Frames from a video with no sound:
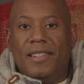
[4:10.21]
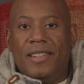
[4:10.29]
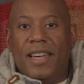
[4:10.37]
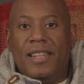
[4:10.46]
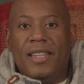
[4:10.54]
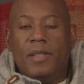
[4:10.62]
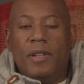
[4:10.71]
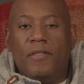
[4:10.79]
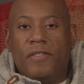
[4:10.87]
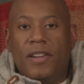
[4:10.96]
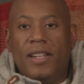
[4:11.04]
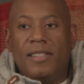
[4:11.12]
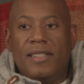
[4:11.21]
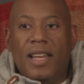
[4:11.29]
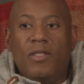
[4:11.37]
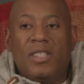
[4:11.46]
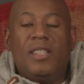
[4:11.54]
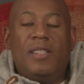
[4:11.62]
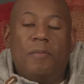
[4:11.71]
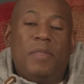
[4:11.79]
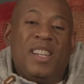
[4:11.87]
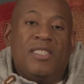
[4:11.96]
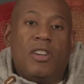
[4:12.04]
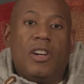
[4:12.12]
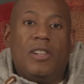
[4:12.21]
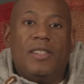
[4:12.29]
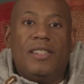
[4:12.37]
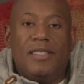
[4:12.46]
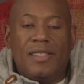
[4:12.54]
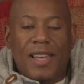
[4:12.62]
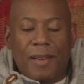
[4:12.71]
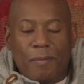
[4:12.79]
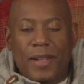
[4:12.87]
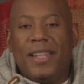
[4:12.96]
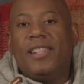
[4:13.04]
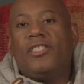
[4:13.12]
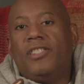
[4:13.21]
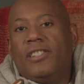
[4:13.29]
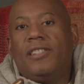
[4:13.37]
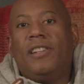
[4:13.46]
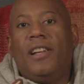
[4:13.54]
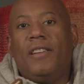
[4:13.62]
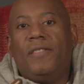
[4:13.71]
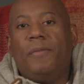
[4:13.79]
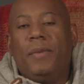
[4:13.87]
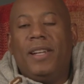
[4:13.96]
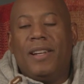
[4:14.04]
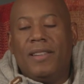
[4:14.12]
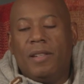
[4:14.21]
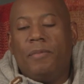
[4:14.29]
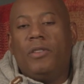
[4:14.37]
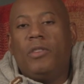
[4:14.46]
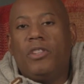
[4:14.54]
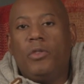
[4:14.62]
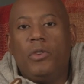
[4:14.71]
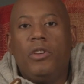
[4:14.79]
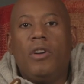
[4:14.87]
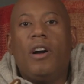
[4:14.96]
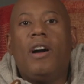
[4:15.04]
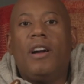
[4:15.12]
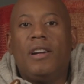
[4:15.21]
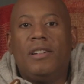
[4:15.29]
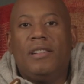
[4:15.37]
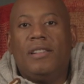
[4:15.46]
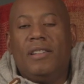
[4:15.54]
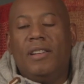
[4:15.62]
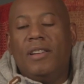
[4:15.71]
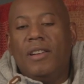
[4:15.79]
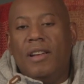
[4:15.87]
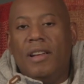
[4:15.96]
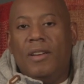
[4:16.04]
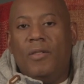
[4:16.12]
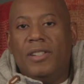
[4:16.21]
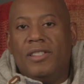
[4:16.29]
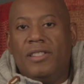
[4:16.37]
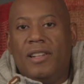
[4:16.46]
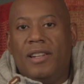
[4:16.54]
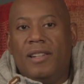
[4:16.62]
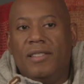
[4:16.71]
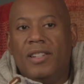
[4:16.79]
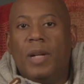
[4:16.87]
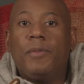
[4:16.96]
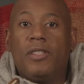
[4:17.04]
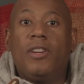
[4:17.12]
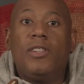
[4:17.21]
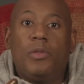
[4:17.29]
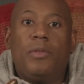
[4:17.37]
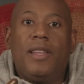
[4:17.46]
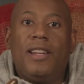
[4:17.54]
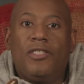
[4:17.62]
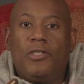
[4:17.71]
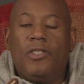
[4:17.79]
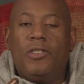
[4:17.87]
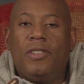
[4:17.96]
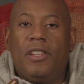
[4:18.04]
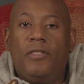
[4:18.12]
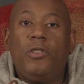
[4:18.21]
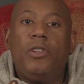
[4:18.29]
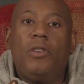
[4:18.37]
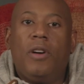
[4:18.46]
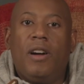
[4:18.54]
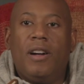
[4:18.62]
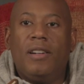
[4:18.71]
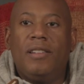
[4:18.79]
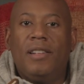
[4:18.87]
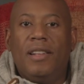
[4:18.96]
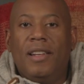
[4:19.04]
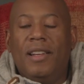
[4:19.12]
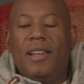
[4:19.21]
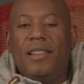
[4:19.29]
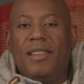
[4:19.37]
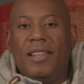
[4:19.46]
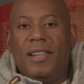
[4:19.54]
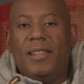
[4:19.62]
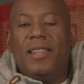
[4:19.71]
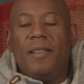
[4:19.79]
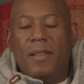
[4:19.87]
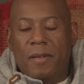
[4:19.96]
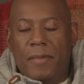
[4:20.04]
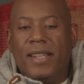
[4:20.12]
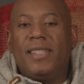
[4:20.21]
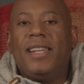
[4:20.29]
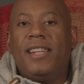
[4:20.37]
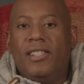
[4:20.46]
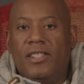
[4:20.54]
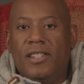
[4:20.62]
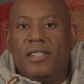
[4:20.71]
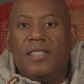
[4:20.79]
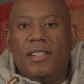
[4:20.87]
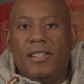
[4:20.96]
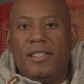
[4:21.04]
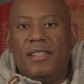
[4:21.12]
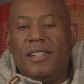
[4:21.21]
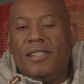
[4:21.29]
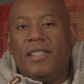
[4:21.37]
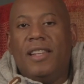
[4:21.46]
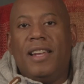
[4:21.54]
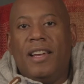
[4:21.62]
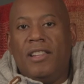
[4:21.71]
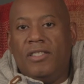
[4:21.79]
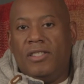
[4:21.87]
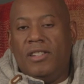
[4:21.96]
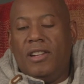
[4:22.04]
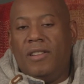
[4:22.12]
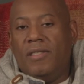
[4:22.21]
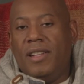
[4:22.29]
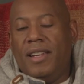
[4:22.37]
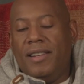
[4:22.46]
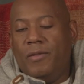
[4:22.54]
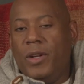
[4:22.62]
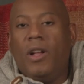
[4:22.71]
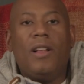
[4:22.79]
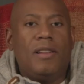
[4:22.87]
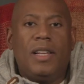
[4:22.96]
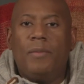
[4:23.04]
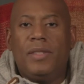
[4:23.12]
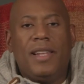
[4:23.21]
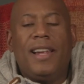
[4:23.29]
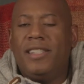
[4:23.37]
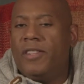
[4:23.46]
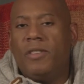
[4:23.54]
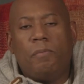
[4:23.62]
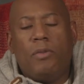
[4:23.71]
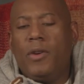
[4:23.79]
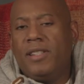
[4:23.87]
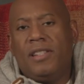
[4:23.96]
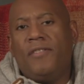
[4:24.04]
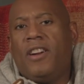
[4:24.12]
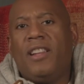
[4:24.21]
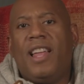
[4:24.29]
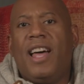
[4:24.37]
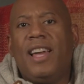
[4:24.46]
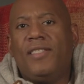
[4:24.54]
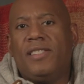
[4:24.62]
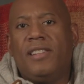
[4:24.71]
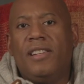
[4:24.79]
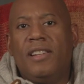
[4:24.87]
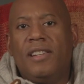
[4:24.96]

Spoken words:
gay and lesbian friends, that was the biggest hurdle, is admitting it to yourself and being comfortable with who you are. And once you come to terms with that truth of who you are, then it makes it easier to let others know. And we all come to that at different points of our lives.